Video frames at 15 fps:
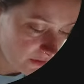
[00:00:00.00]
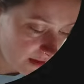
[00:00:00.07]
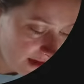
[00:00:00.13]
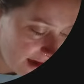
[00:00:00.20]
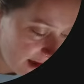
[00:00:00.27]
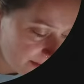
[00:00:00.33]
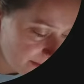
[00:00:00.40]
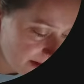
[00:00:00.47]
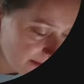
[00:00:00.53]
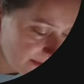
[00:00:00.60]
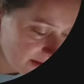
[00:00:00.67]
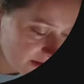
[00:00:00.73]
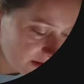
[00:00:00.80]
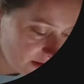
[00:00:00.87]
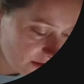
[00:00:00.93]
And maybe,
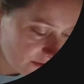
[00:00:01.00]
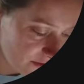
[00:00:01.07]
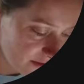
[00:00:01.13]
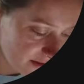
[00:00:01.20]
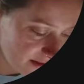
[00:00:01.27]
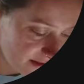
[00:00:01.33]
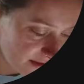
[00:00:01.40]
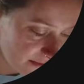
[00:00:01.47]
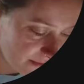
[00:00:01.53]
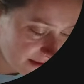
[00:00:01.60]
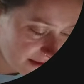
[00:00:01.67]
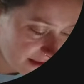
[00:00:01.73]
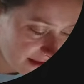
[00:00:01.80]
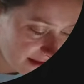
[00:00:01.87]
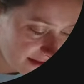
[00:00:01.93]
you know, this can be
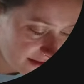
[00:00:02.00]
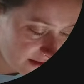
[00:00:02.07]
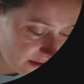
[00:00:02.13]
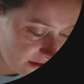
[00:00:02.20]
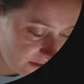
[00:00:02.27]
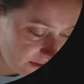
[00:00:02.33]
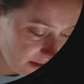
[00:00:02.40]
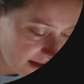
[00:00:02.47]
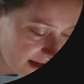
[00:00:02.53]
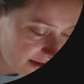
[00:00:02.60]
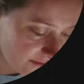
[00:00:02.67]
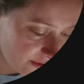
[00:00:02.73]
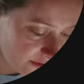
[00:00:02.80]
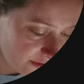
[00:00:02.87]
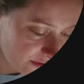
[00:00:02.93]
like, you know, can have
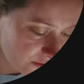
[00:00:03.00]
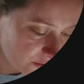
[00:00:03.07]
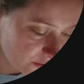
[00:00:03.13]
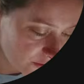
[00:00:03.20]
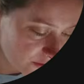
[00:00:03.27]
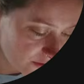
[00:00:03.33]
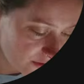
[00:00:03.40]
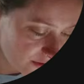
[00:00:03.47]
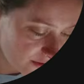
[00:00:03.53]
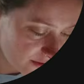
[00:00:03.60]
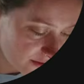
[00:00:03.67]
all the cool